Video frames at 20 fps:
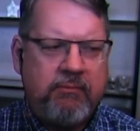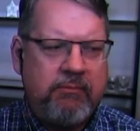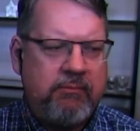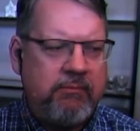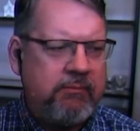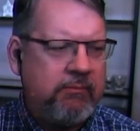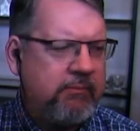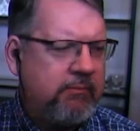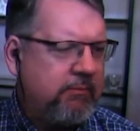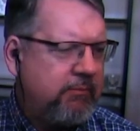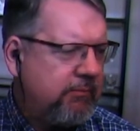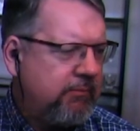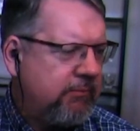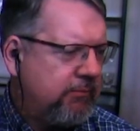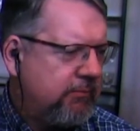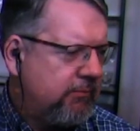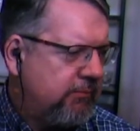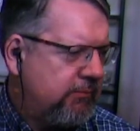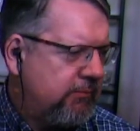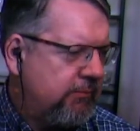
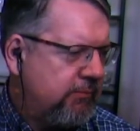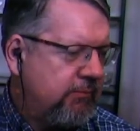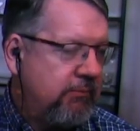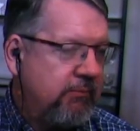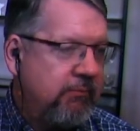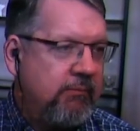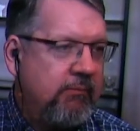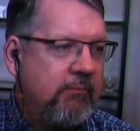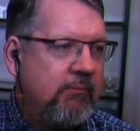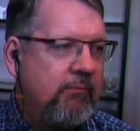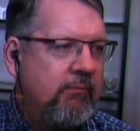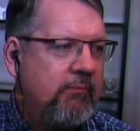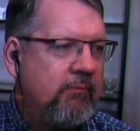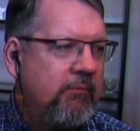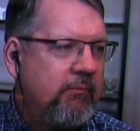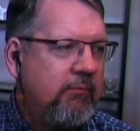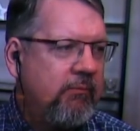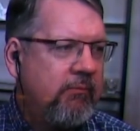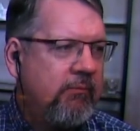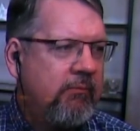
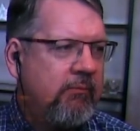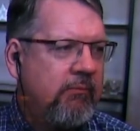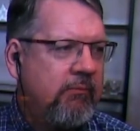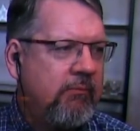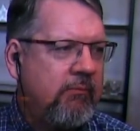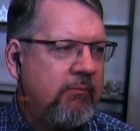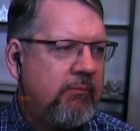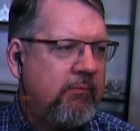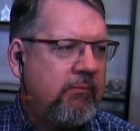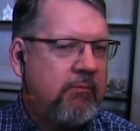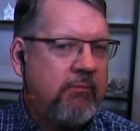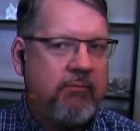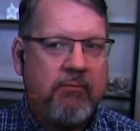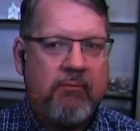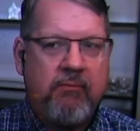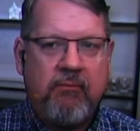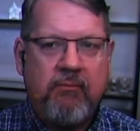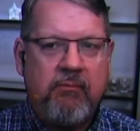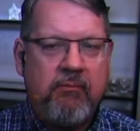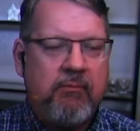
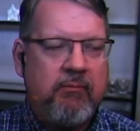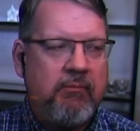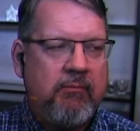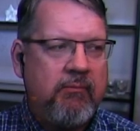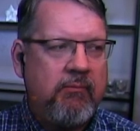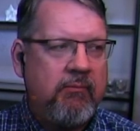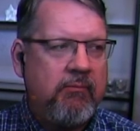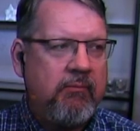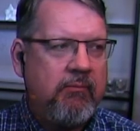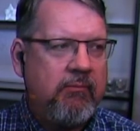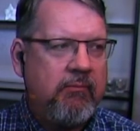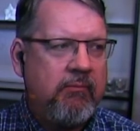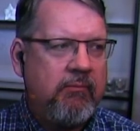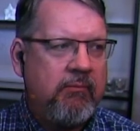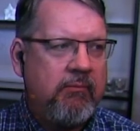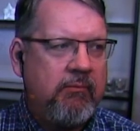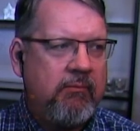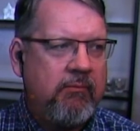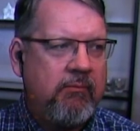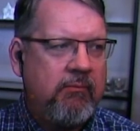
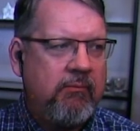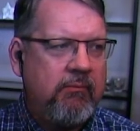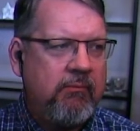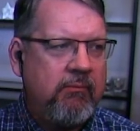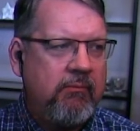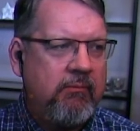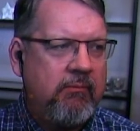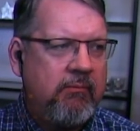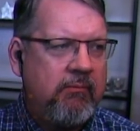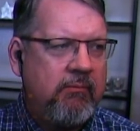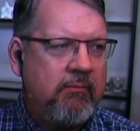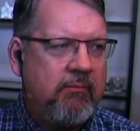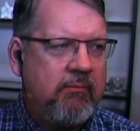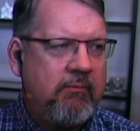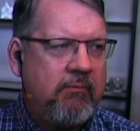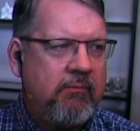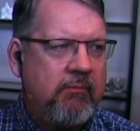(not speaking)